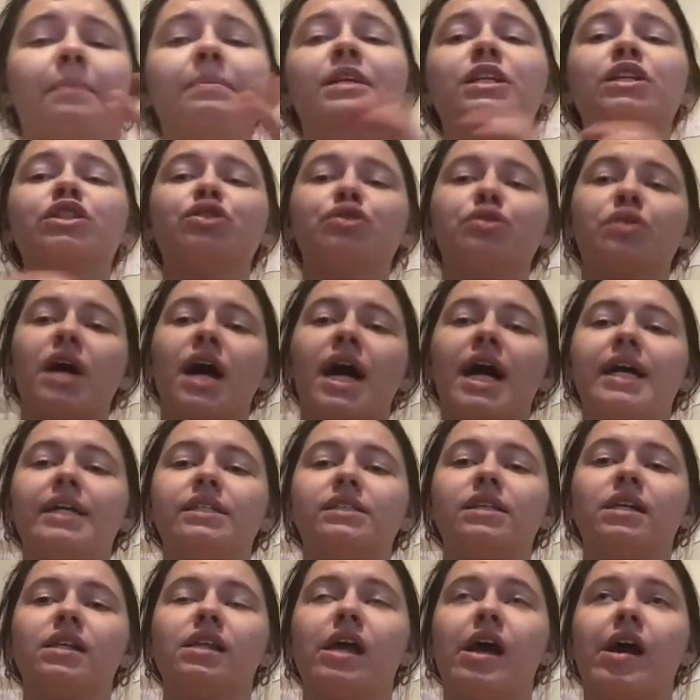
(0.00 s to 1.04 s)
gonna try
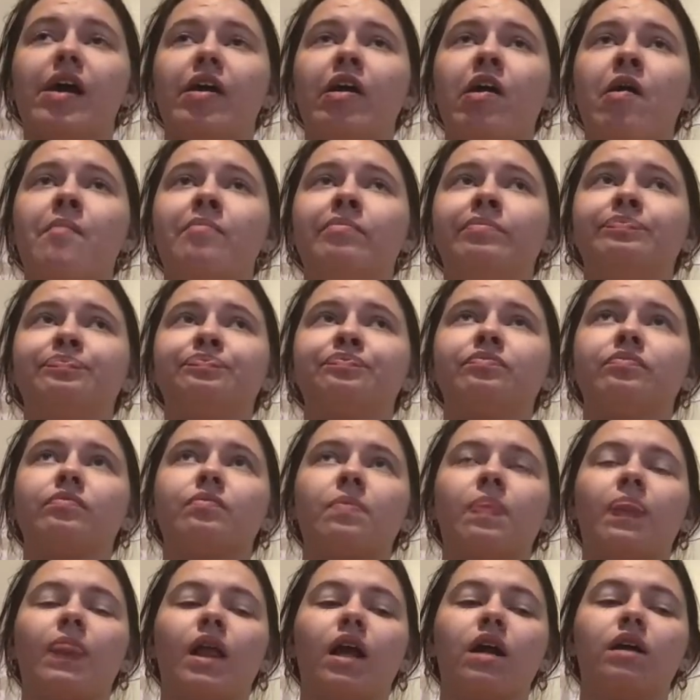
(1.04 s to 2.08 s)
to, like,
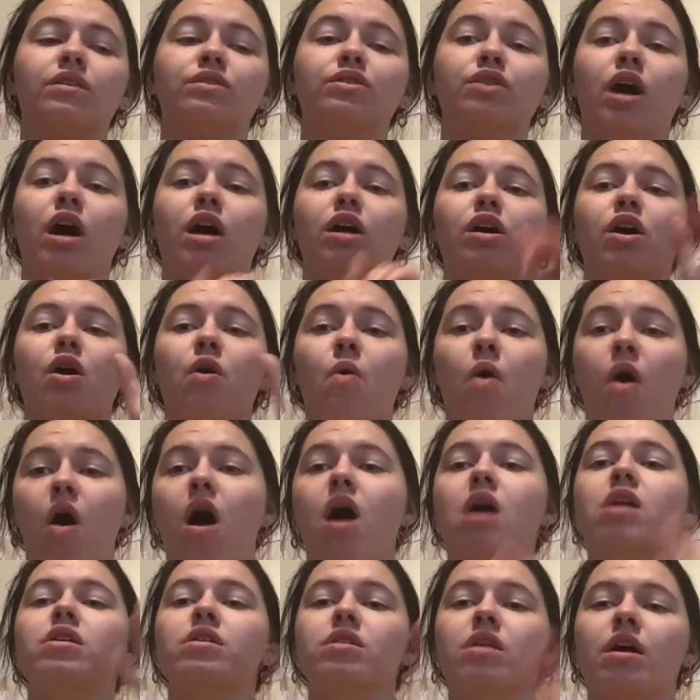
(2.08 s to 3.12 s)
not go
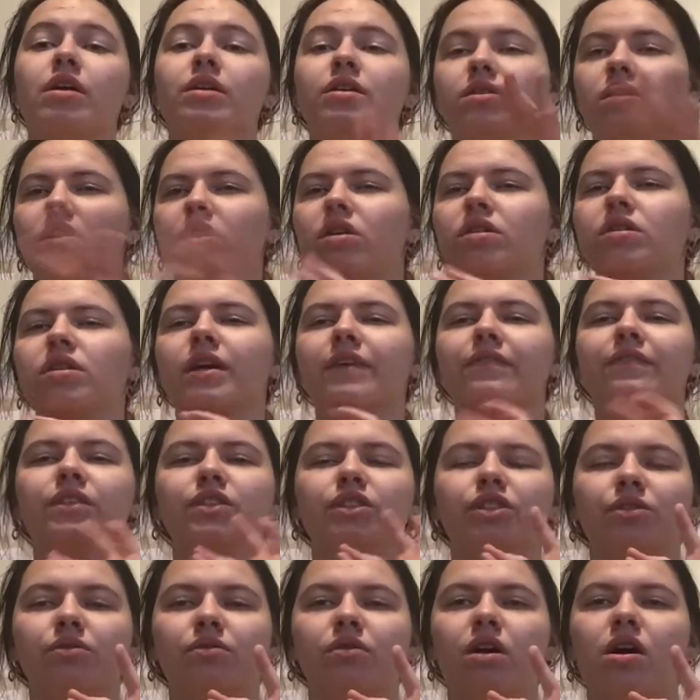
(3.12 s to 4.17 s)
on and on and on, like, for
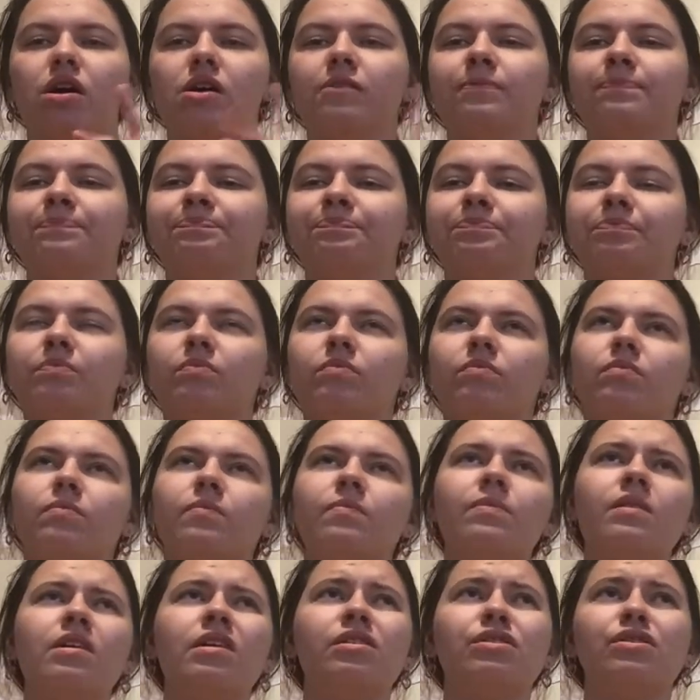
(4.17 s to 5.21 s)
too long.
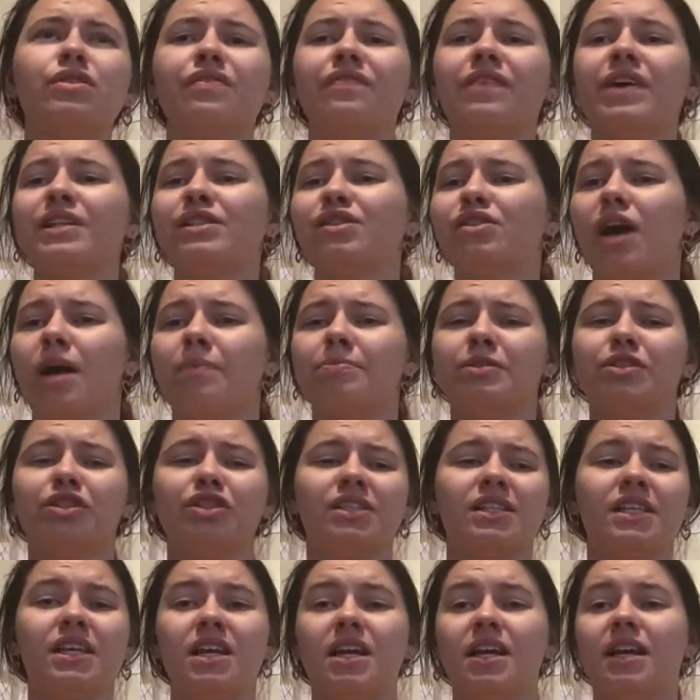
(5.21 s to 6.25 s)
So if I stop to
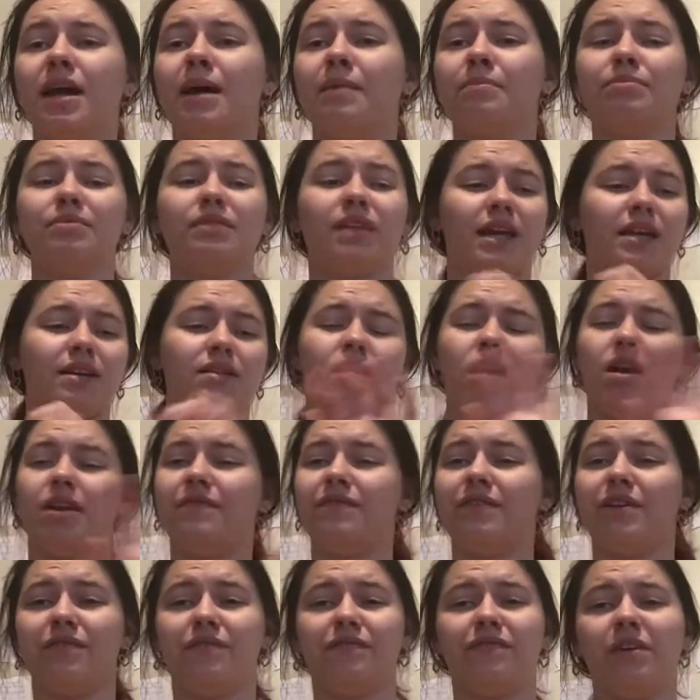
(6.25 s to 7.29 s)
just eat, I'm, like, not even
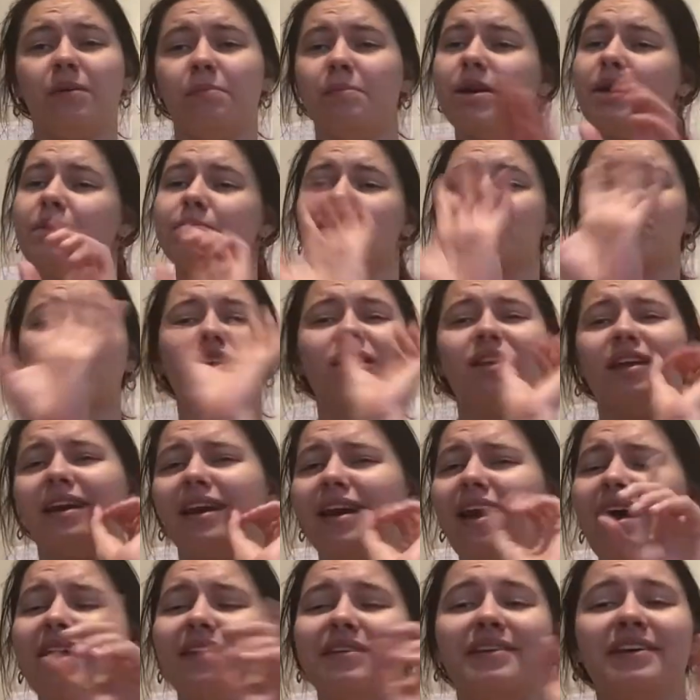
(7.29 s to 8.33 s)
gonna film it. I'm just gonna, like,
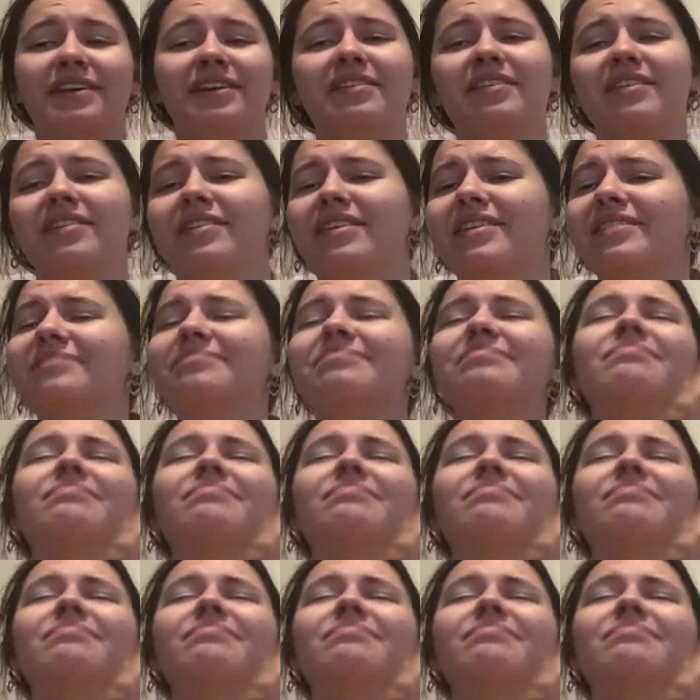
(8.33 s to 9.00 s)
end it, and then...